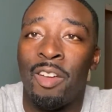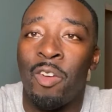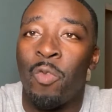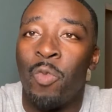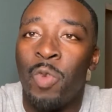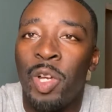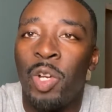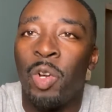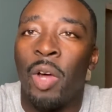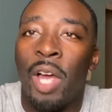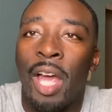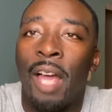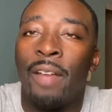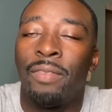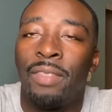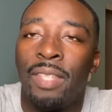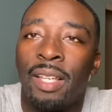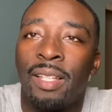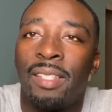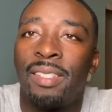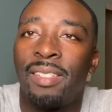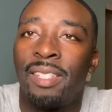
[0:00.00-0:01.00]
We don't have
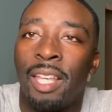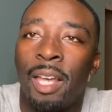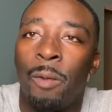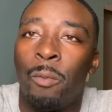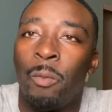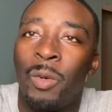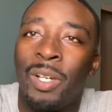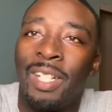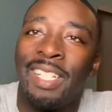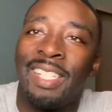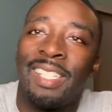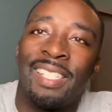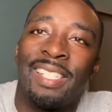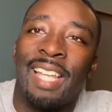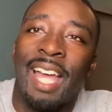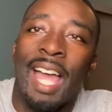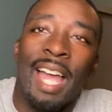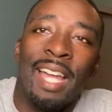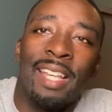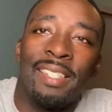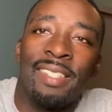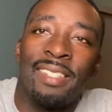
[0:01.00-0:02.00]
to accept what this
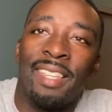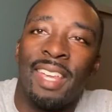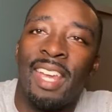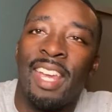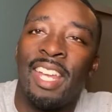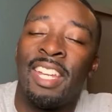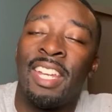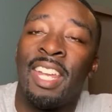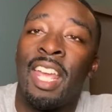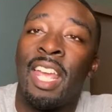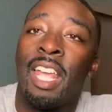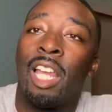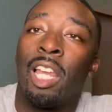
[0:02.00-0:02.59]
guy is saying.